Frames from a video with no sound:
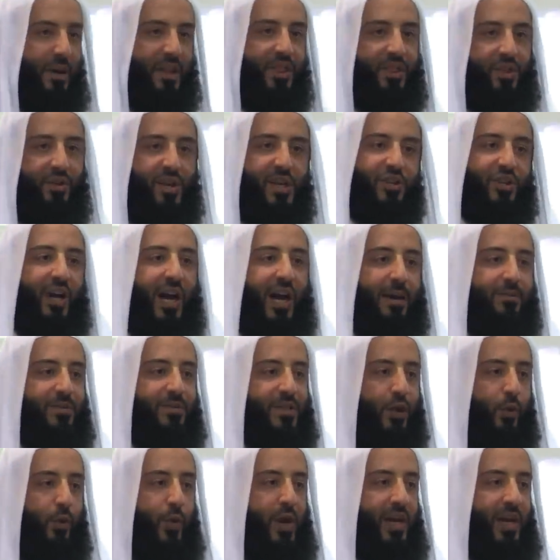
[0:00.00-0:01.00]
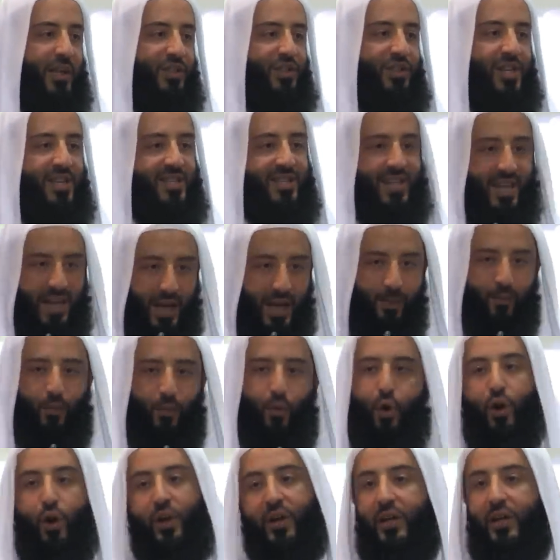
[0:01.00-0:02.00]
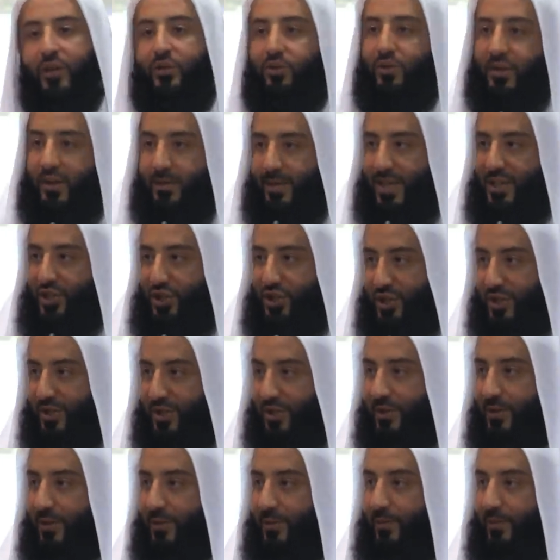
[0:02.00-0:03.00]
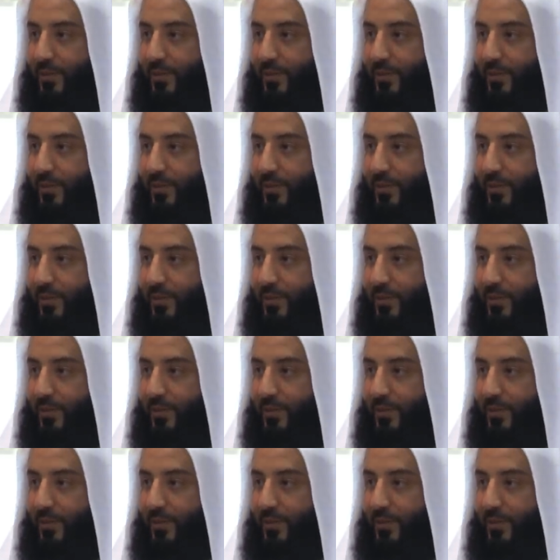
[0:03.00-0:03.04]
three times a week, just say, I'm walking to the masjid.